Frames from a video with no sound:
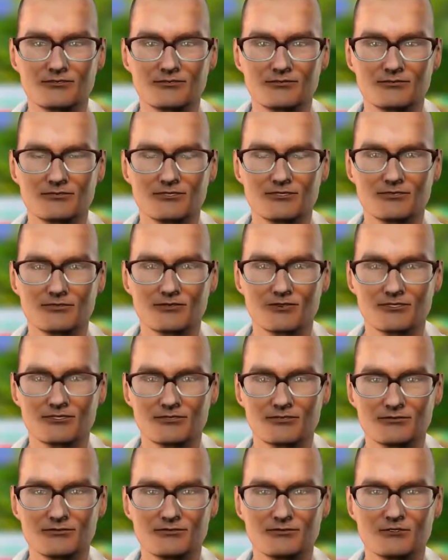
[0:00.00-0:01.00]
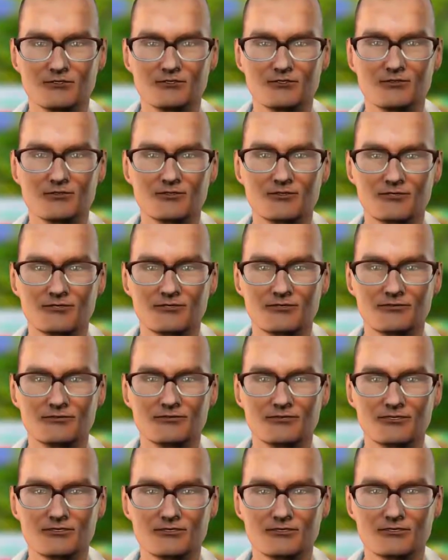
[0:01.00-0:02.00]
in the way in which they deal
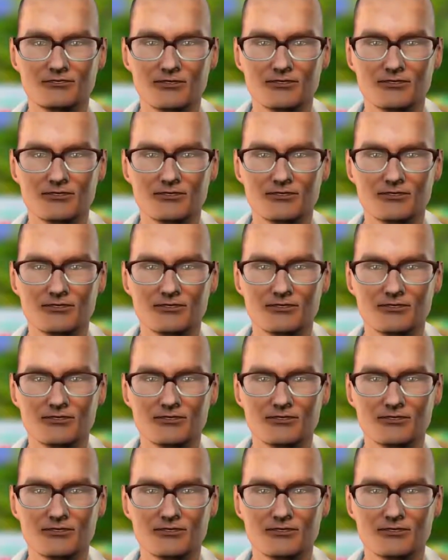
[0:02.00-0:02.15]
with things.